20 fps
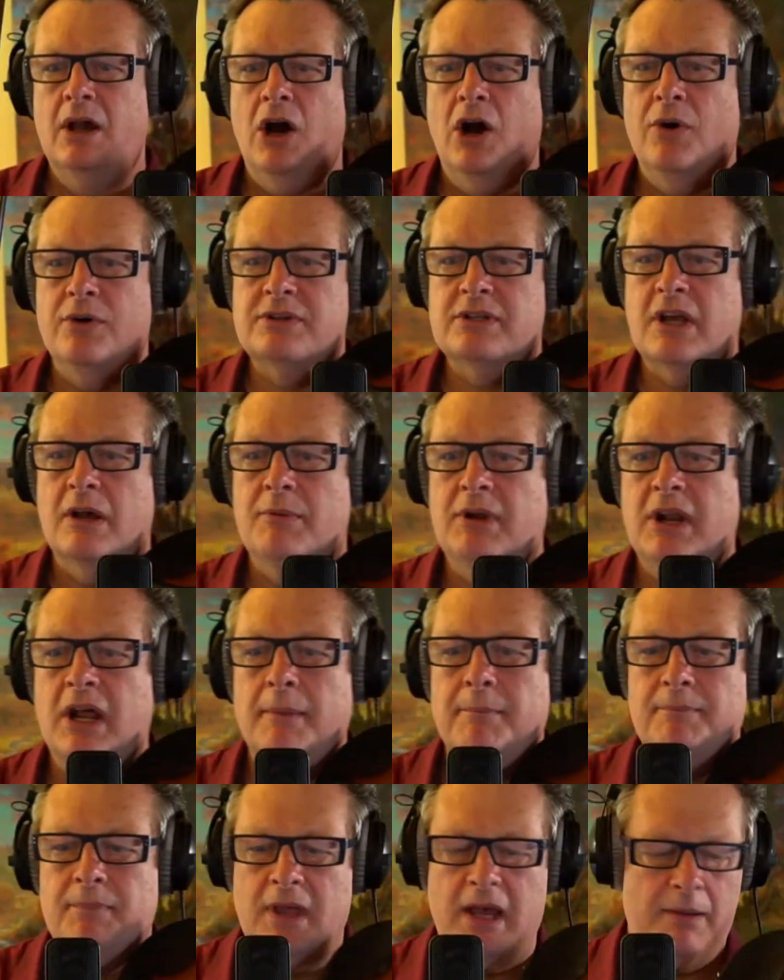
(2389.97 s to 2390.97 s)
Oh, it's coming
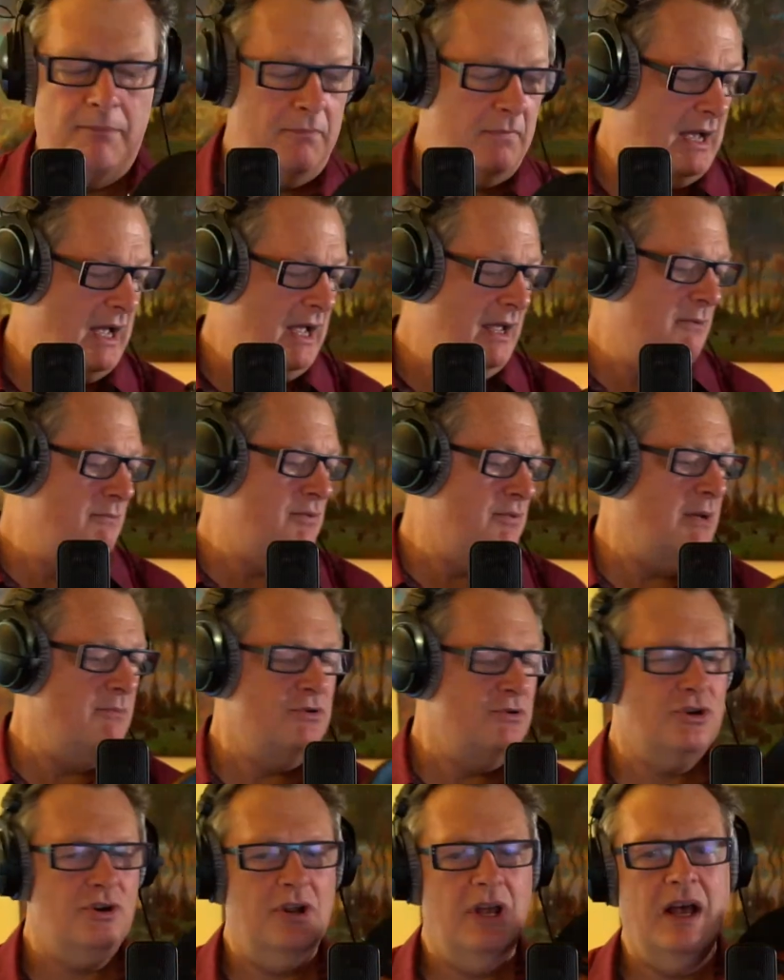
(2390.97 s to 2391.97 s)
up. I'm
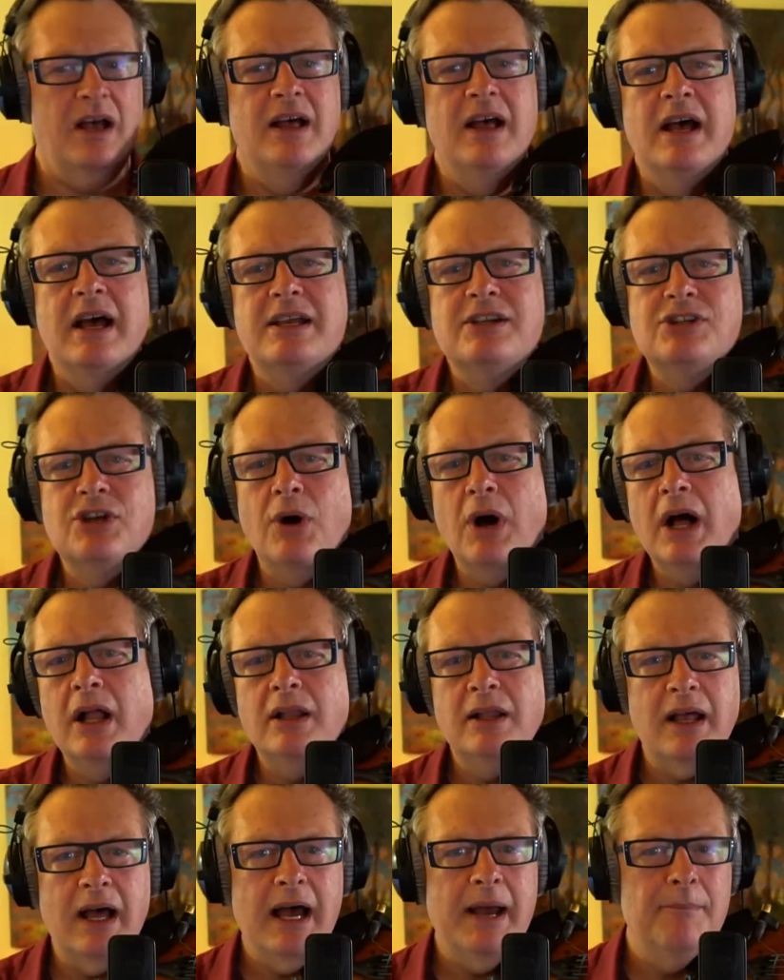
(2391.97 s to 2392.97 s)
sure. Yeah.
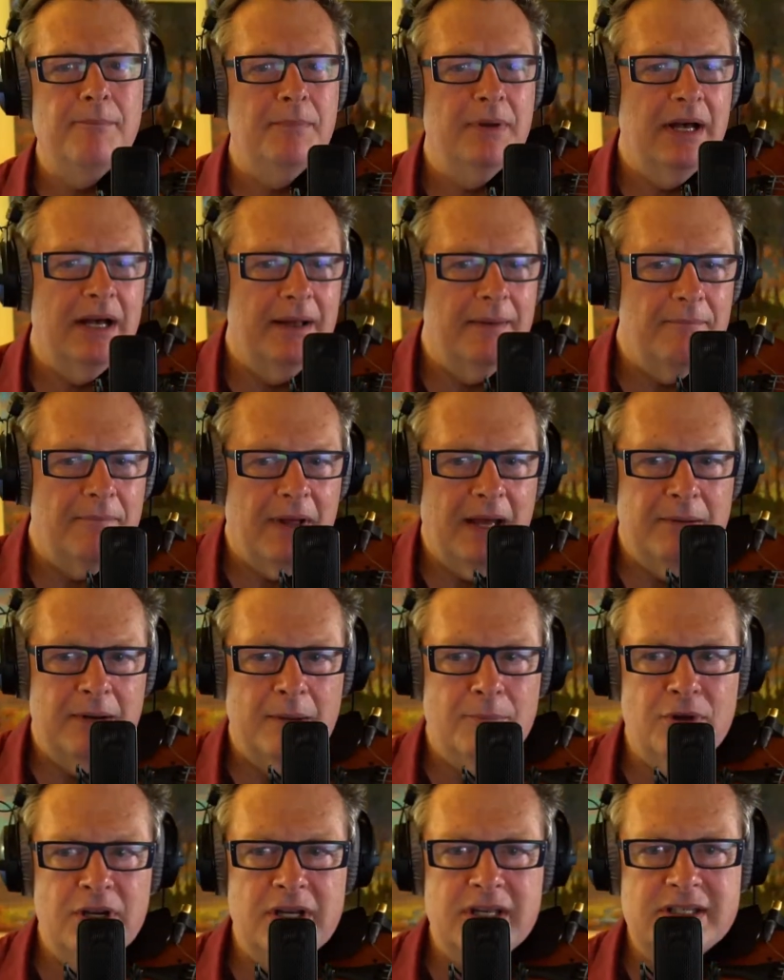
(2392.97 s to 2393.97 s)
So I'm
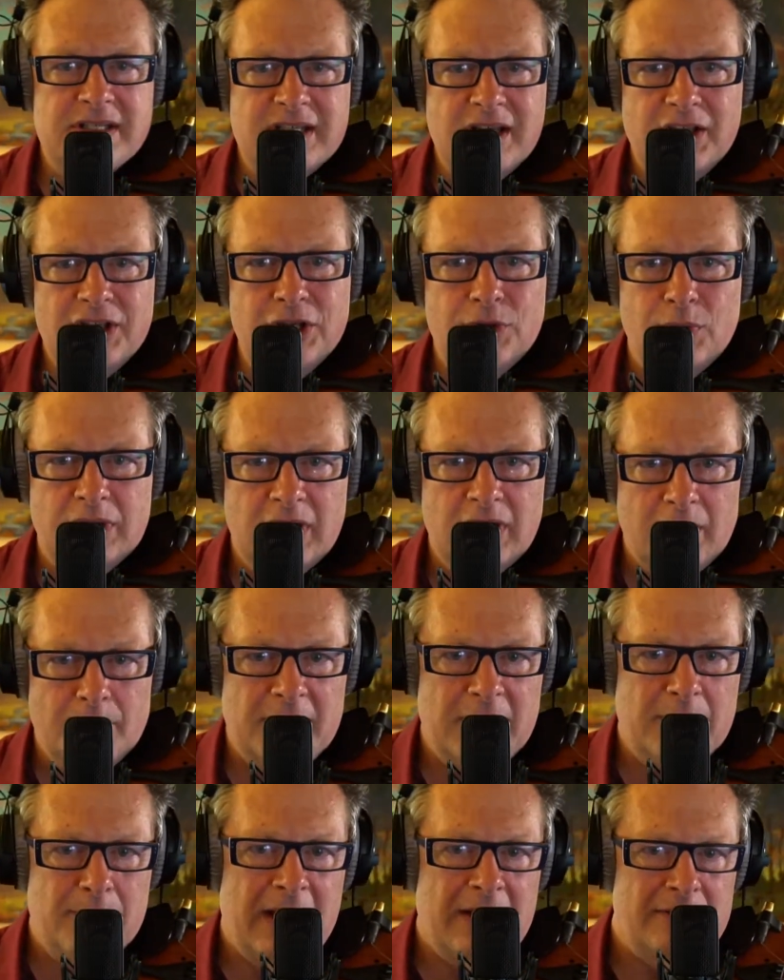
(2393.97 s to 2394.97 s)
going to tell you a little
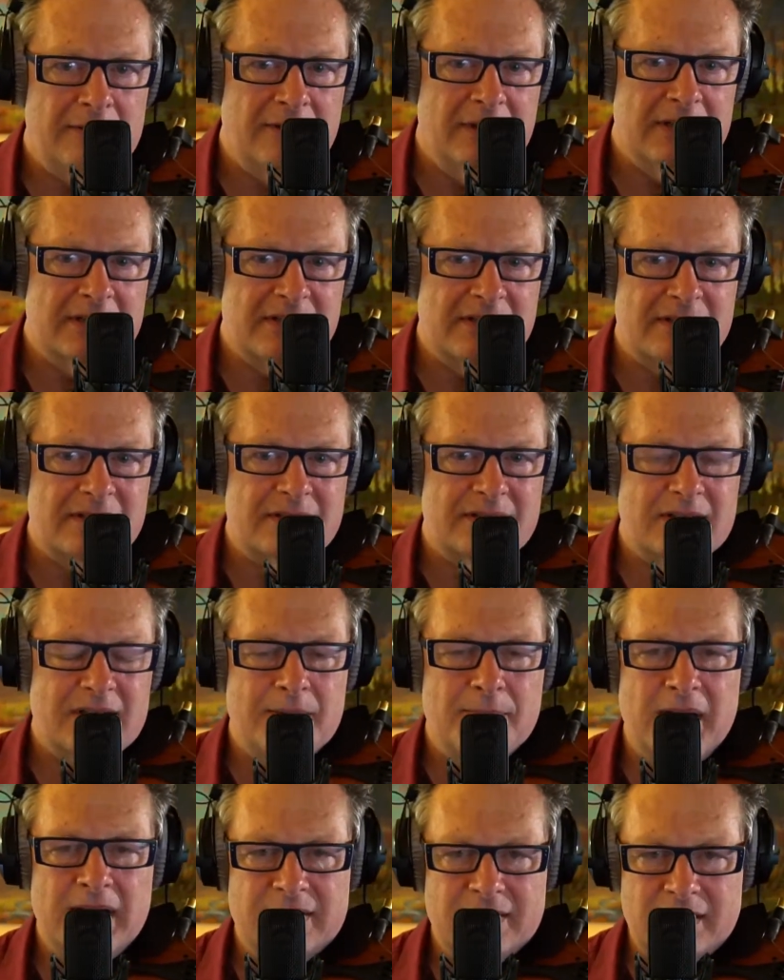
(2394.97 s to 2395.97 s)
bit about this
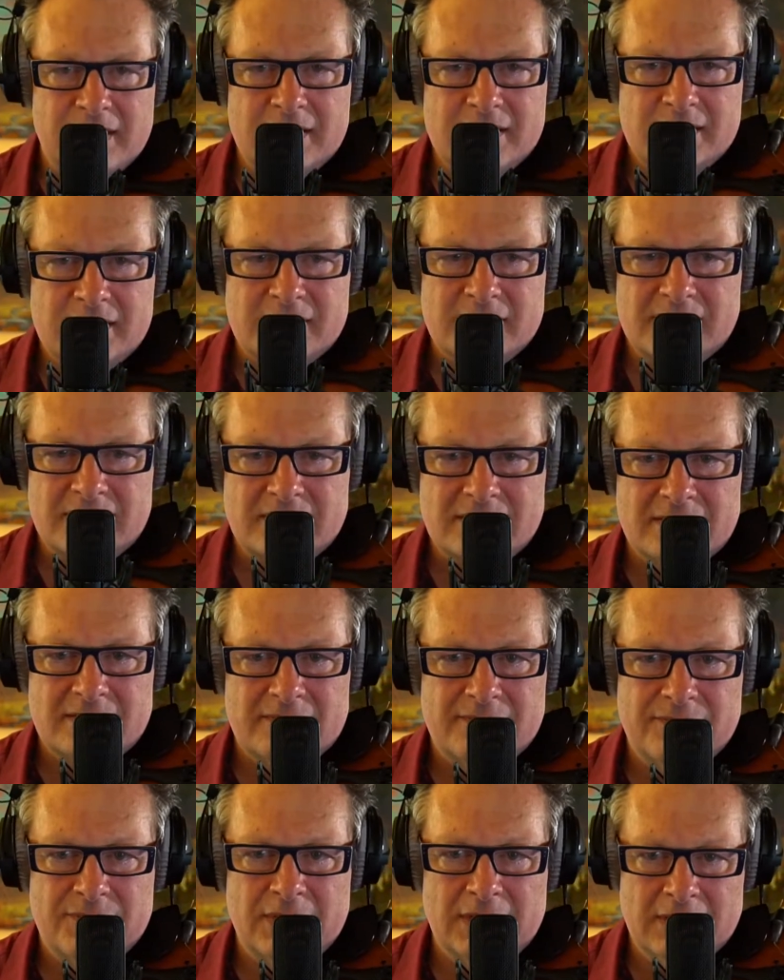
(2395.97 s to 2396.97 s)

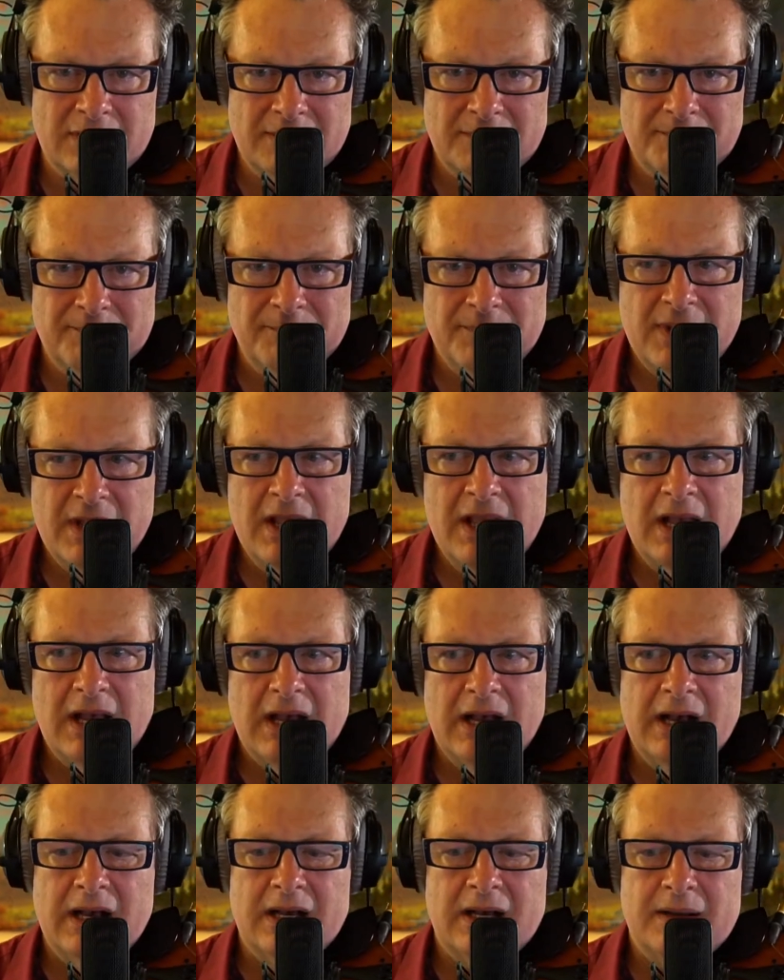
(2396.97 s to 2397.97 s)
fiddle.
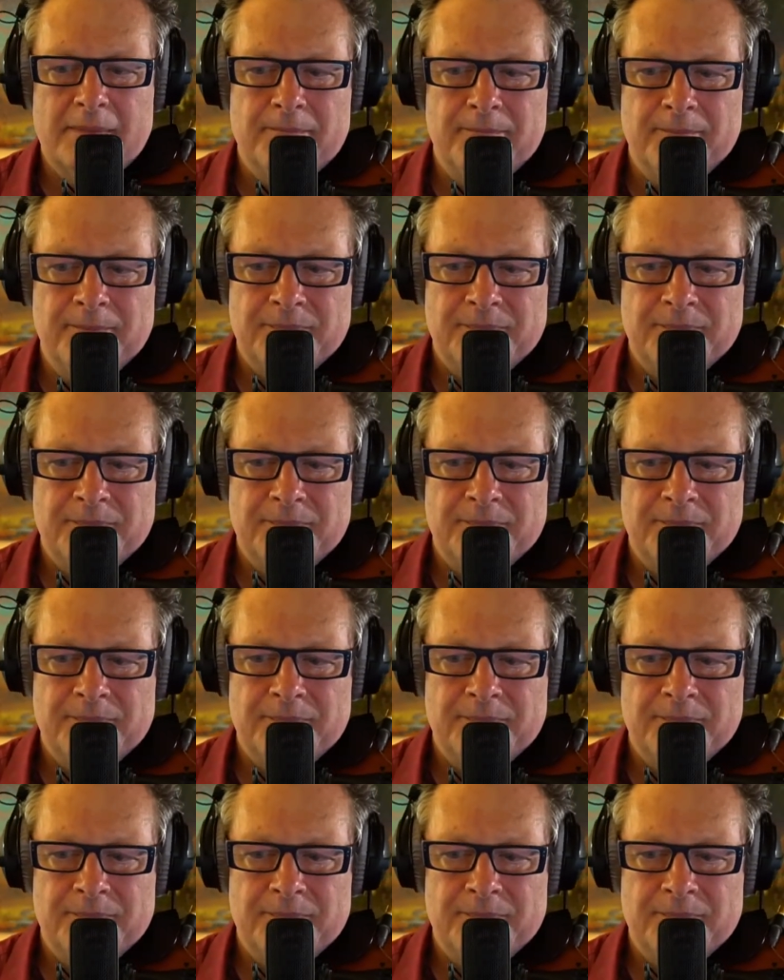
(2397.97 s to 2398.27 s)
I